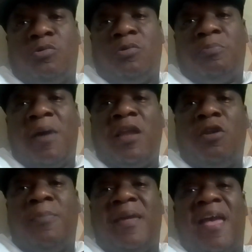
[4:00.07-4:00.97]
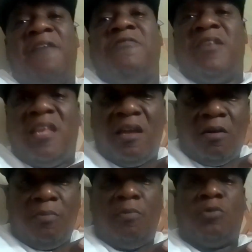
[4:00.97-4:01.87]
too. Might not be every
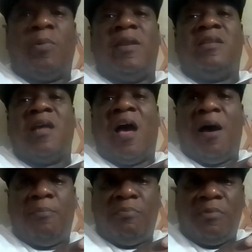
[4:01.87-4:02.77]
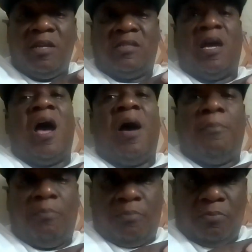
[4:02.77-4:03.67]
day, but when it
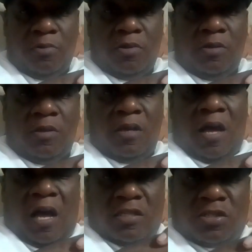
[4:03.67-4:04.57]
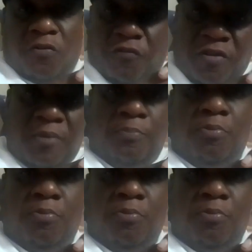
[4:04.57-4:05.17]
happen. A Sofim